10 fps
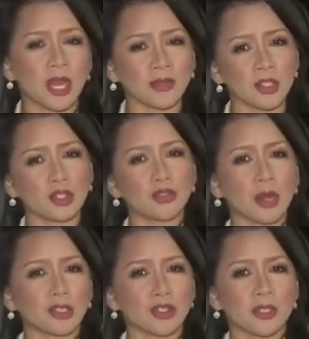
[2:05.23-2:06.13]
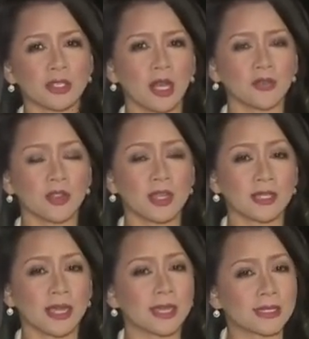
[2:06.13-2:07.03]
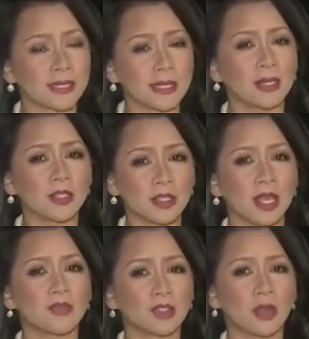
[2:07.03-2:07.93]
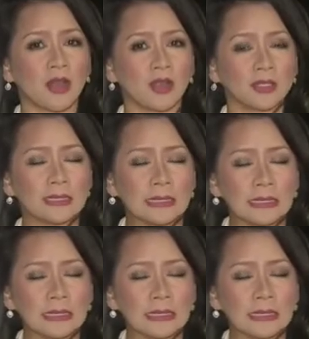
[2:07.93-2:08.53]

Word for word: not the structure itself, so they say it's still safe to drive on.